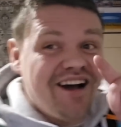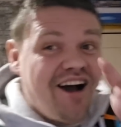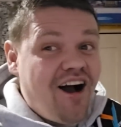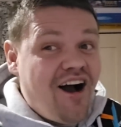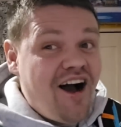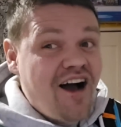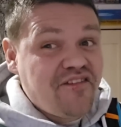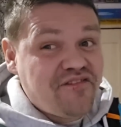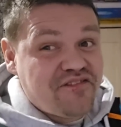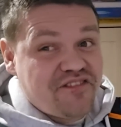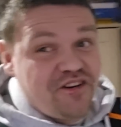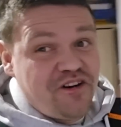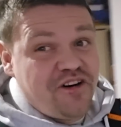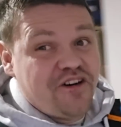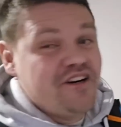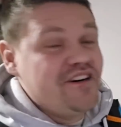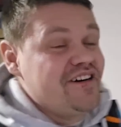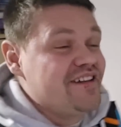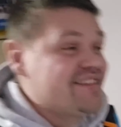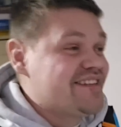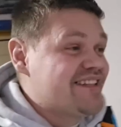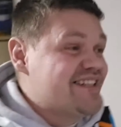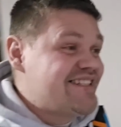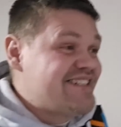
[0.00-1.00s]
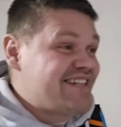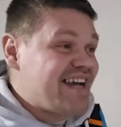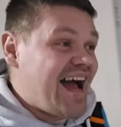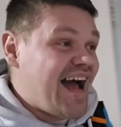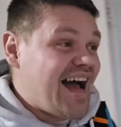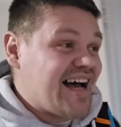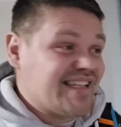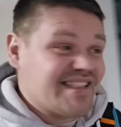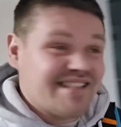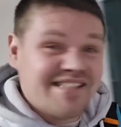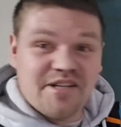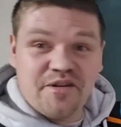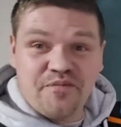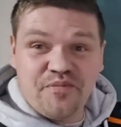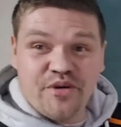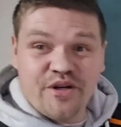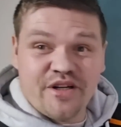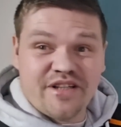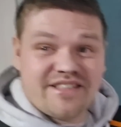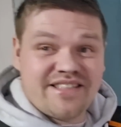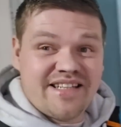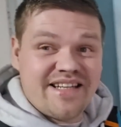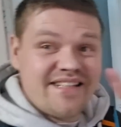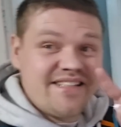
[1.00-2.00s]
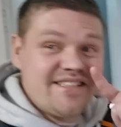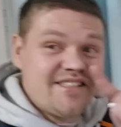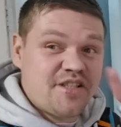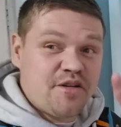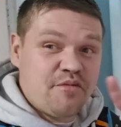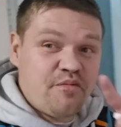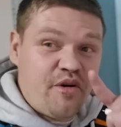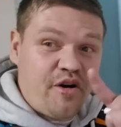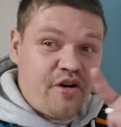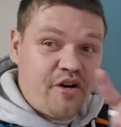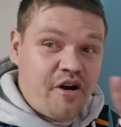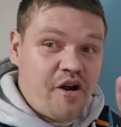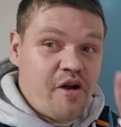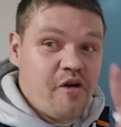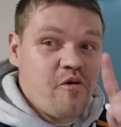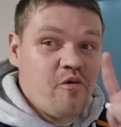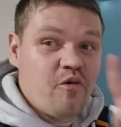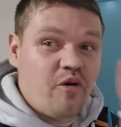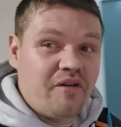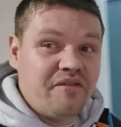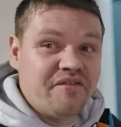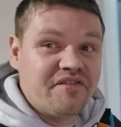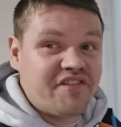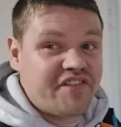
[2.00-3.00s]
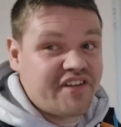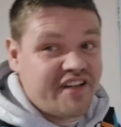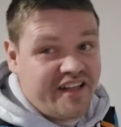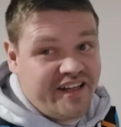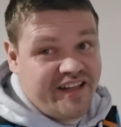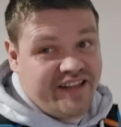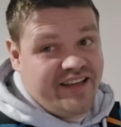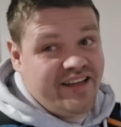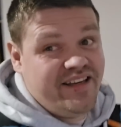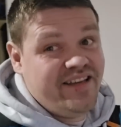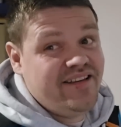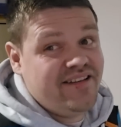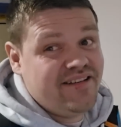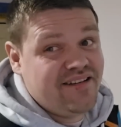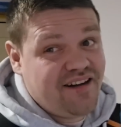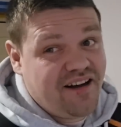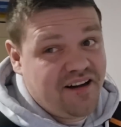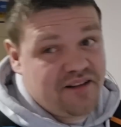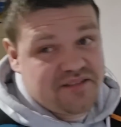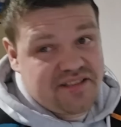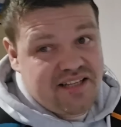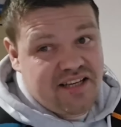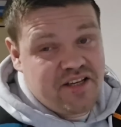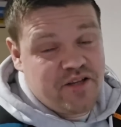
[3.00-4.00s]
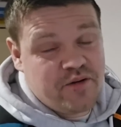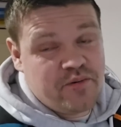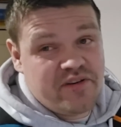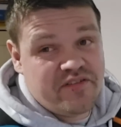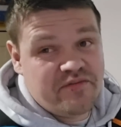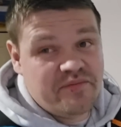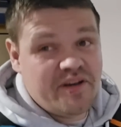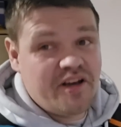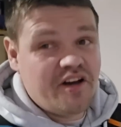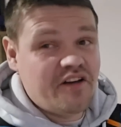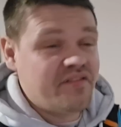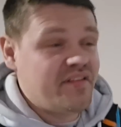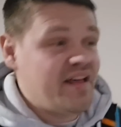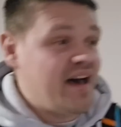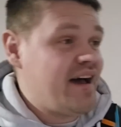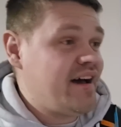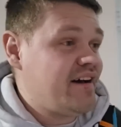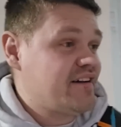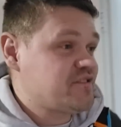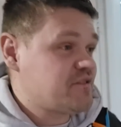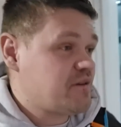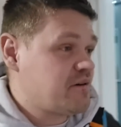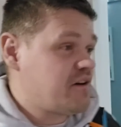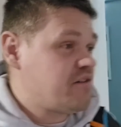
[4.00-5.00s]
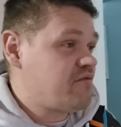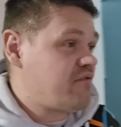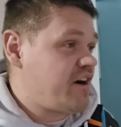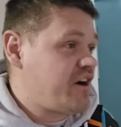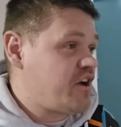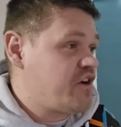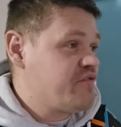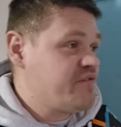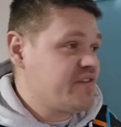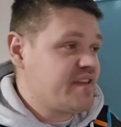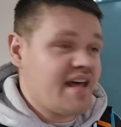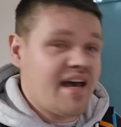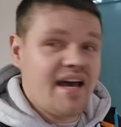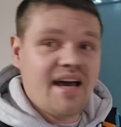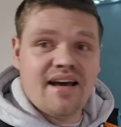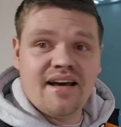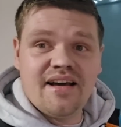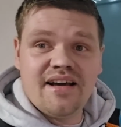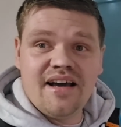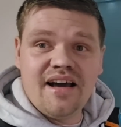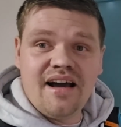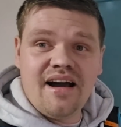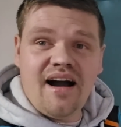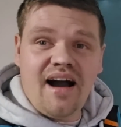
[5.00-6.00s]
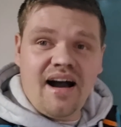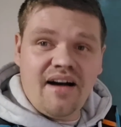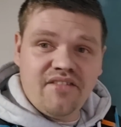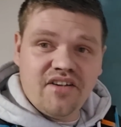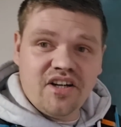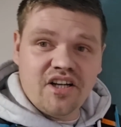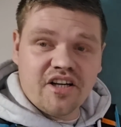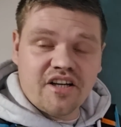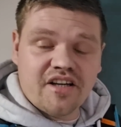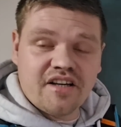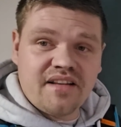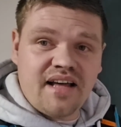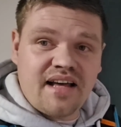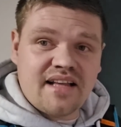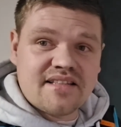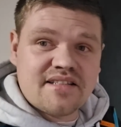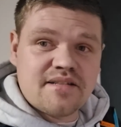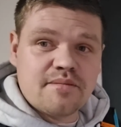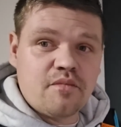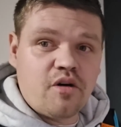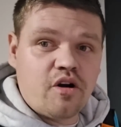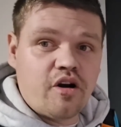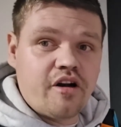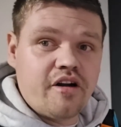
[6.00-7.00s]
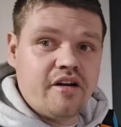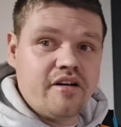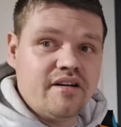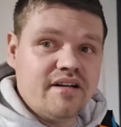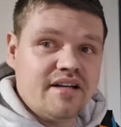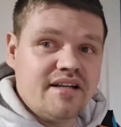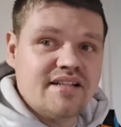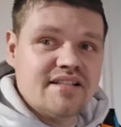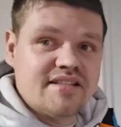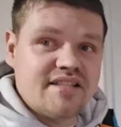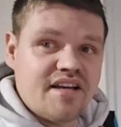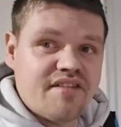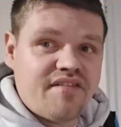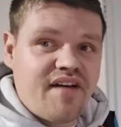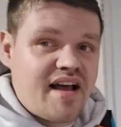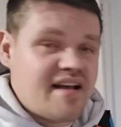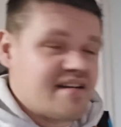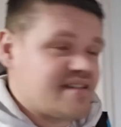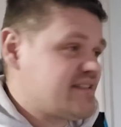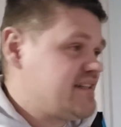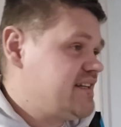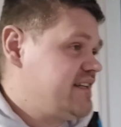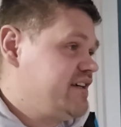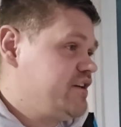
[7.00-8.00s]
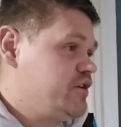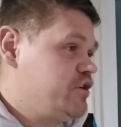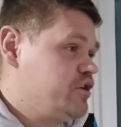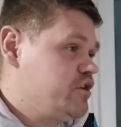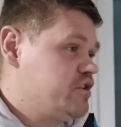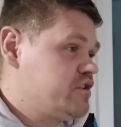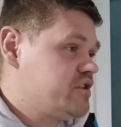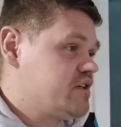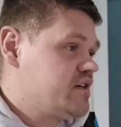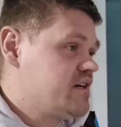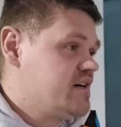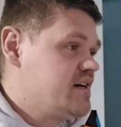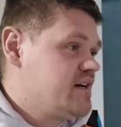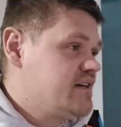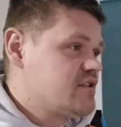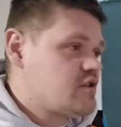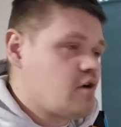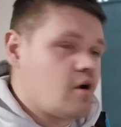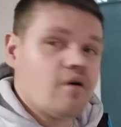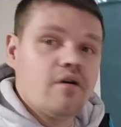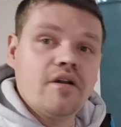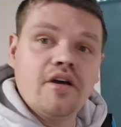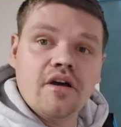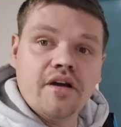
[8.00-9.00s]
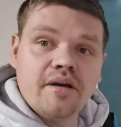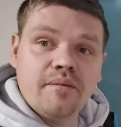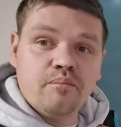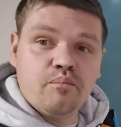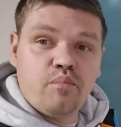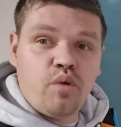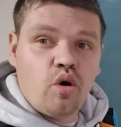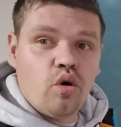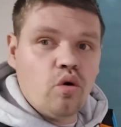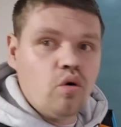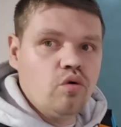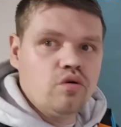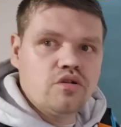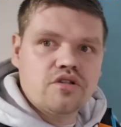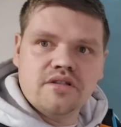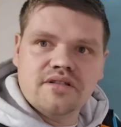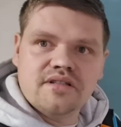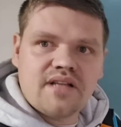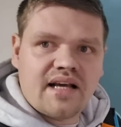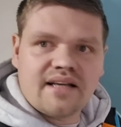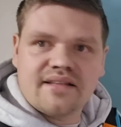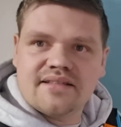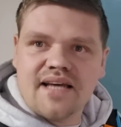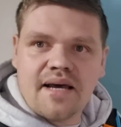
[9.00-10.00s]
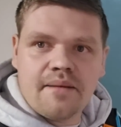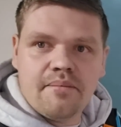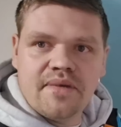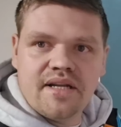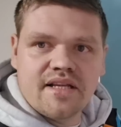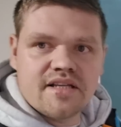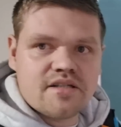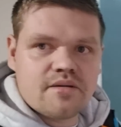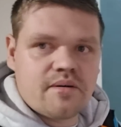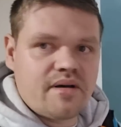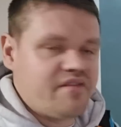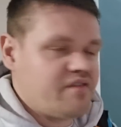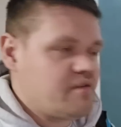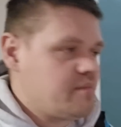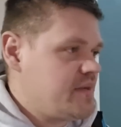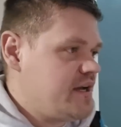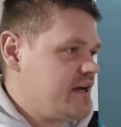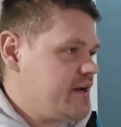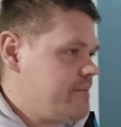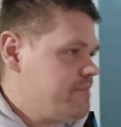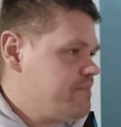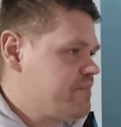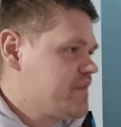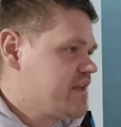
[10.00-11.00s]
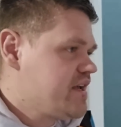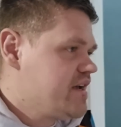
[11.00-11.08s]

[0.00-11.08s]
I've got the Jazz booked in tomorrow, 1:30. I'll take you with me on that. So I'm going to run over there, have a look at that tomorrow, see if that's any good. It's only in Poole, so it's like 10 minutes away from here.